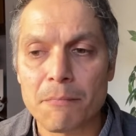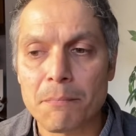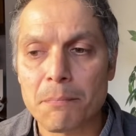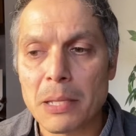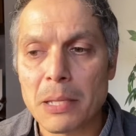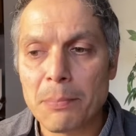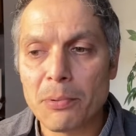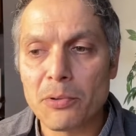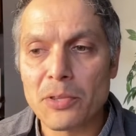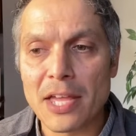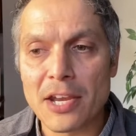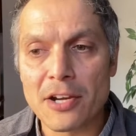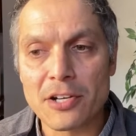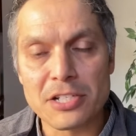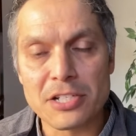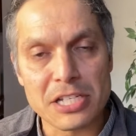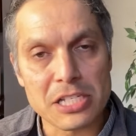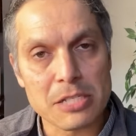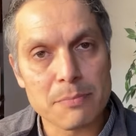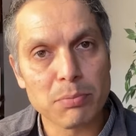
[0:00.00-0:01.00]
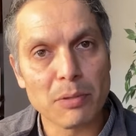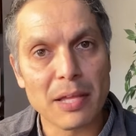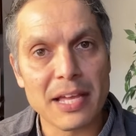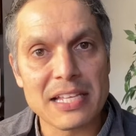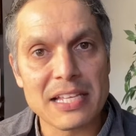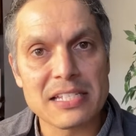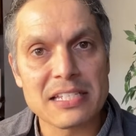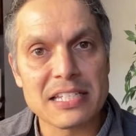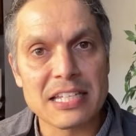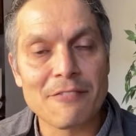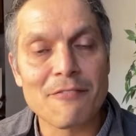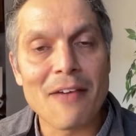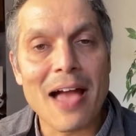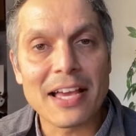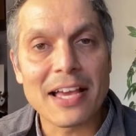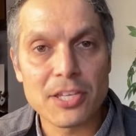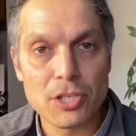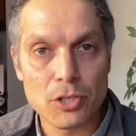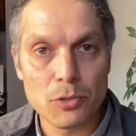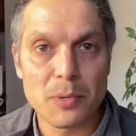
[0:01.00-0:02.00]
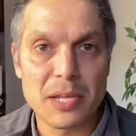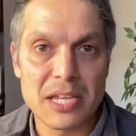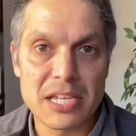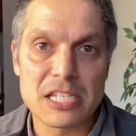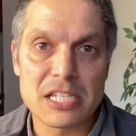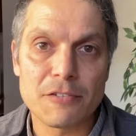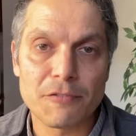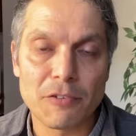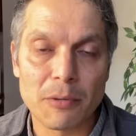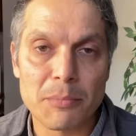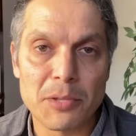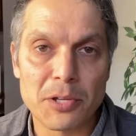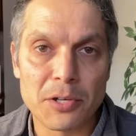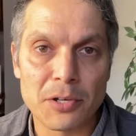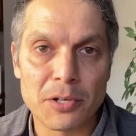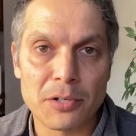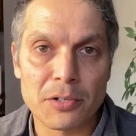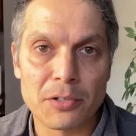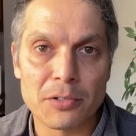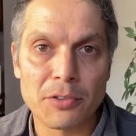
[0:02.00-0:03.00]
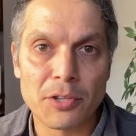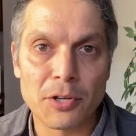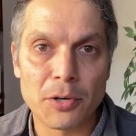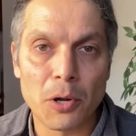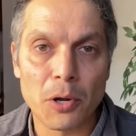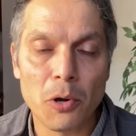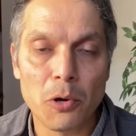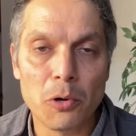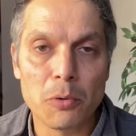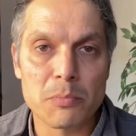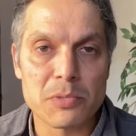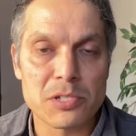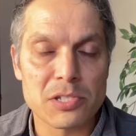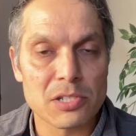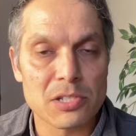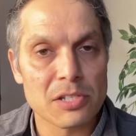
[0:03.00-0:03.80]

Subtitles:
people that are displaced, evacuees from their homes,